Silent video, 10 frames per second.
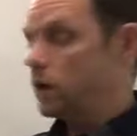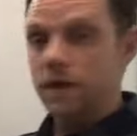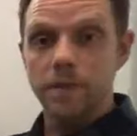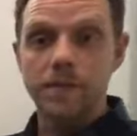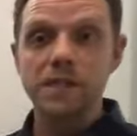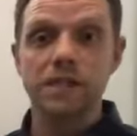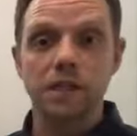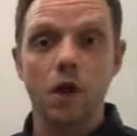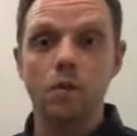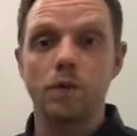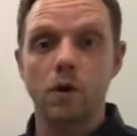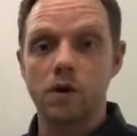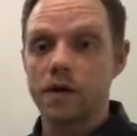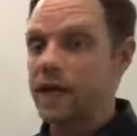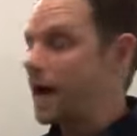the Business Loan
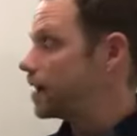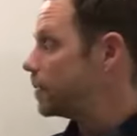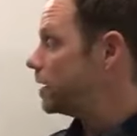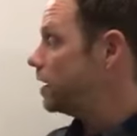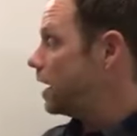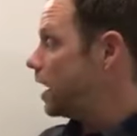Broker Academy